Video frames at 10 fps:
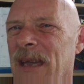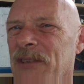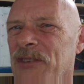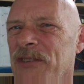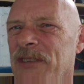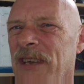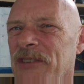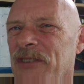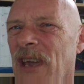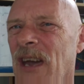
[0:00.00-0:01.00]
And she
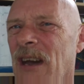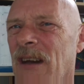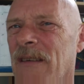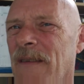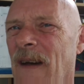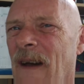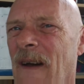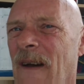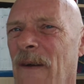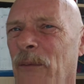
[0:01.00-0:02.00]
says, yeah,
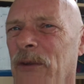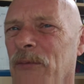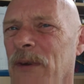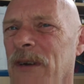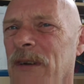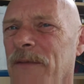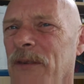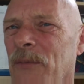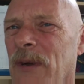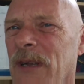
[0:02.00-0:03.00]
uh, was wondering if
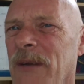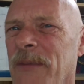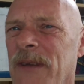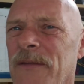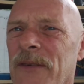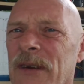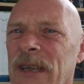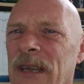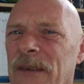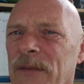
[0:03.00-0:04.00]
you'd want to come in for
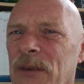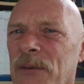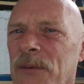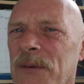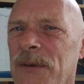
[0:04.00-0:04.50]
an interview